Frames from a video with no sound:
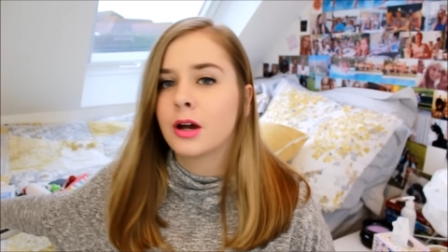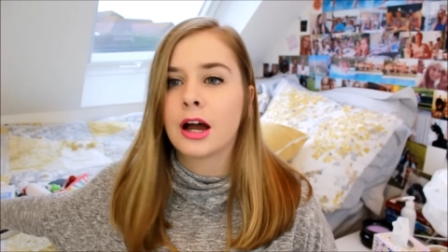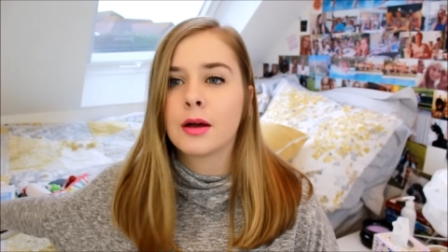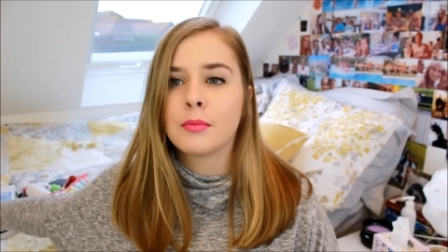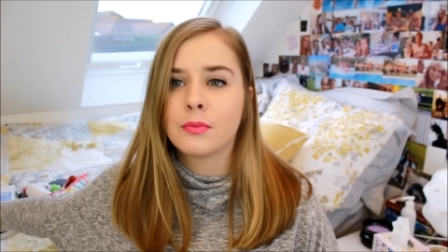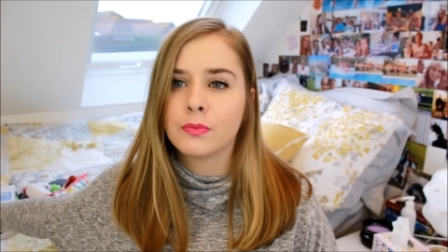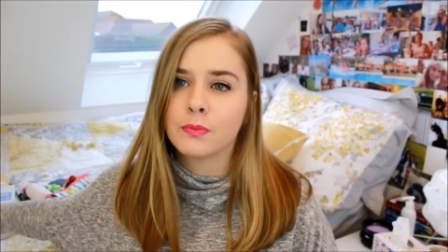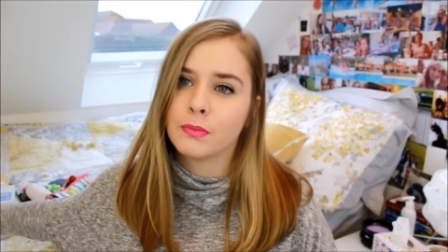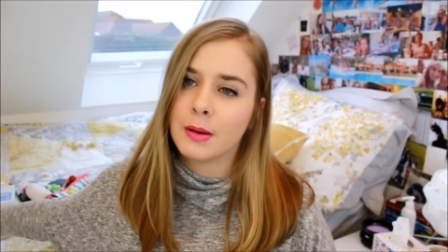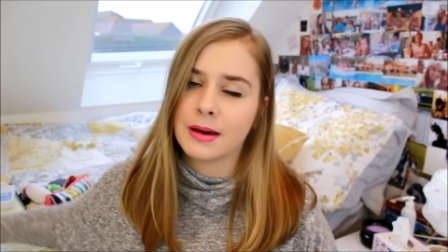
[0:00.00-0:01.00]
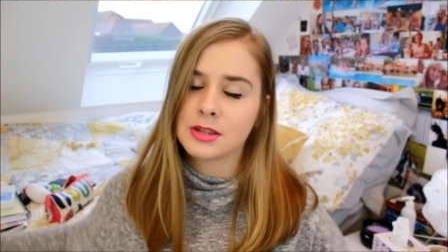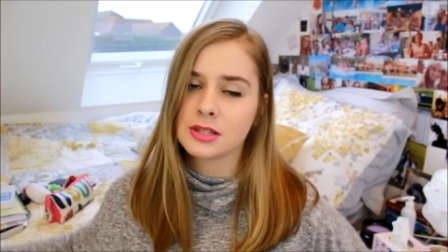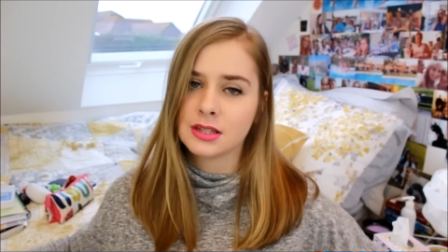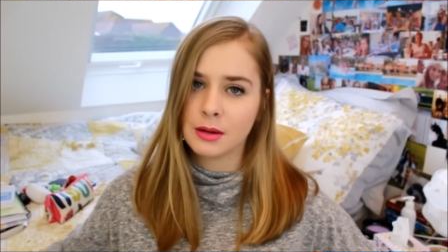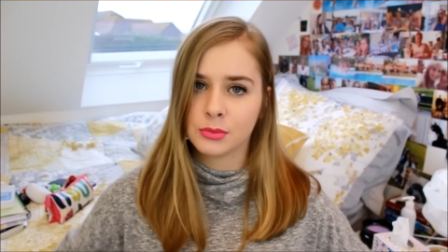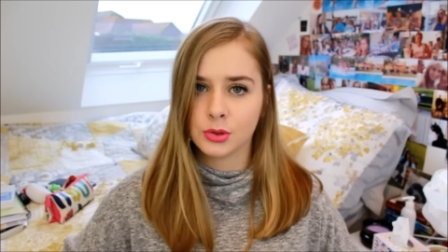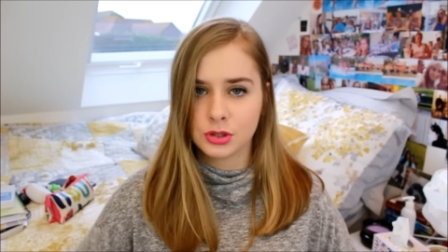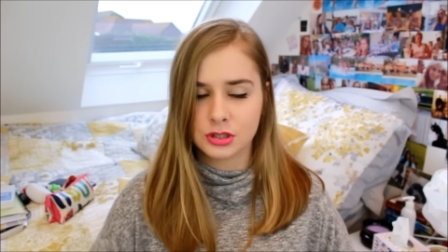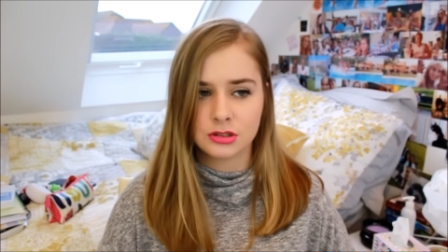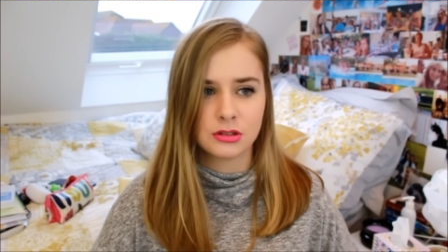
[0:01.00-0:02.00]
um, my maths exam
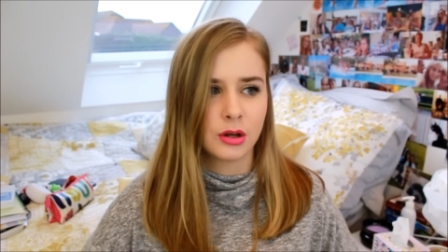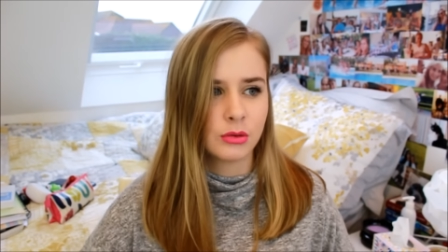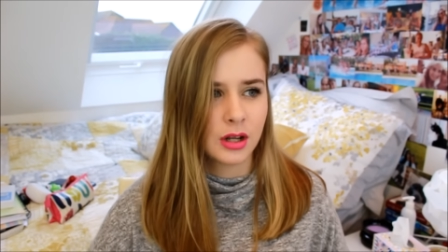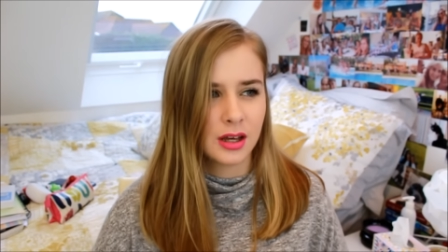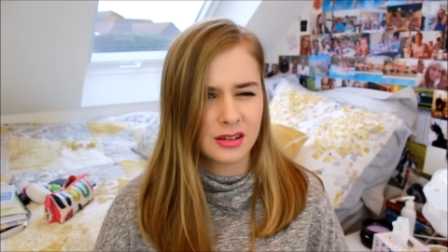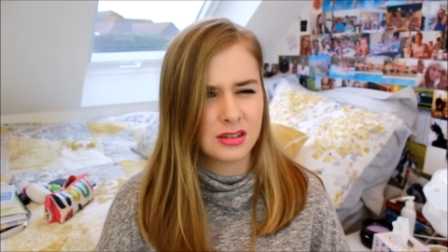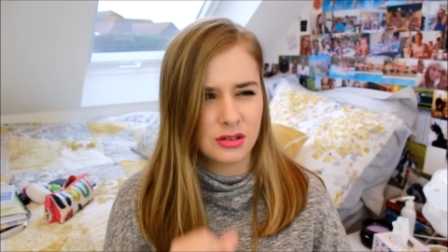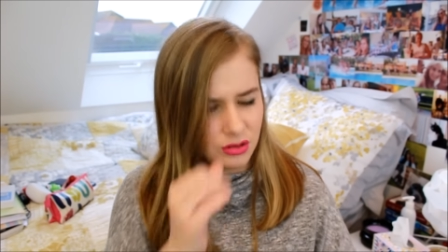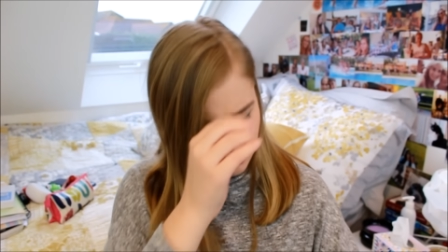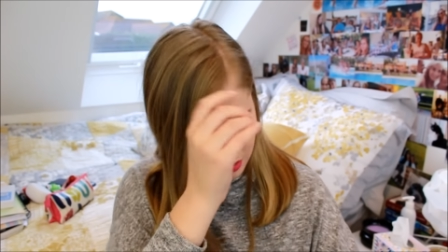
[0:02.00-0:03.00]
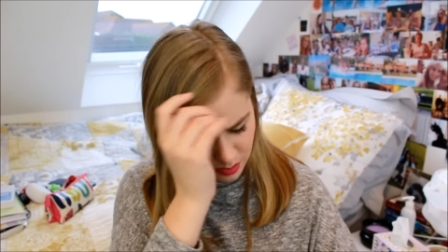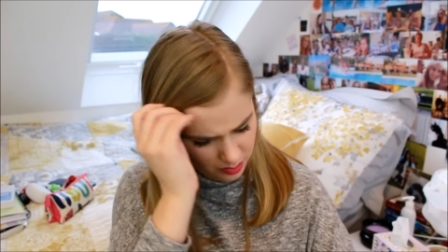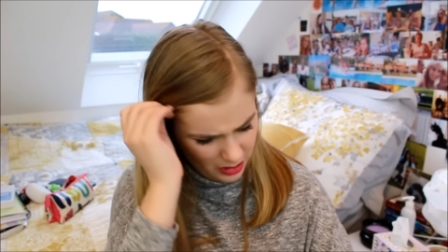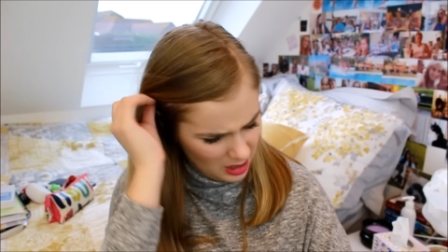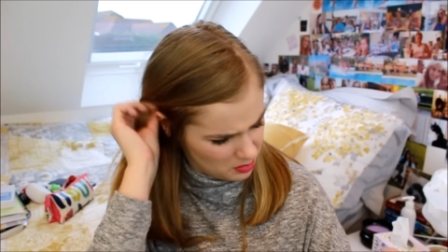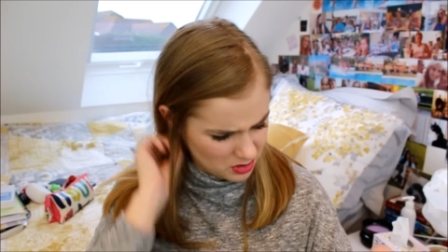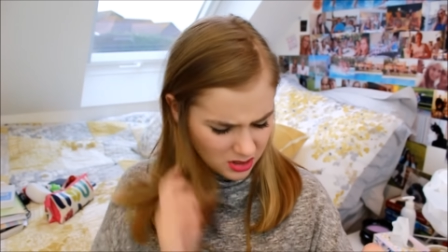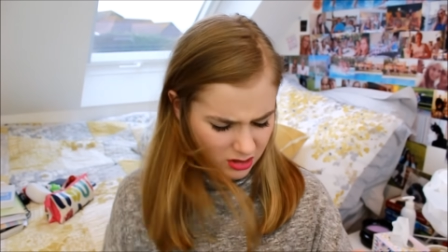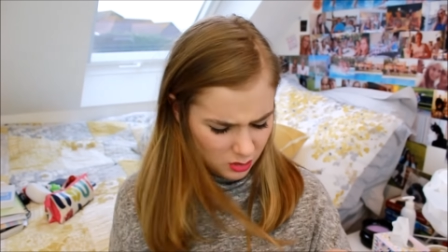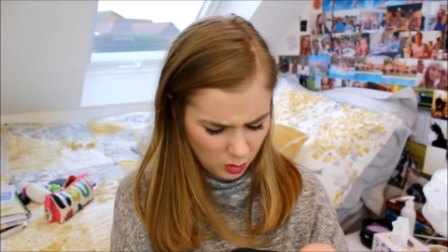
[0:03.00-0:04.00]
board don't like to do papers in a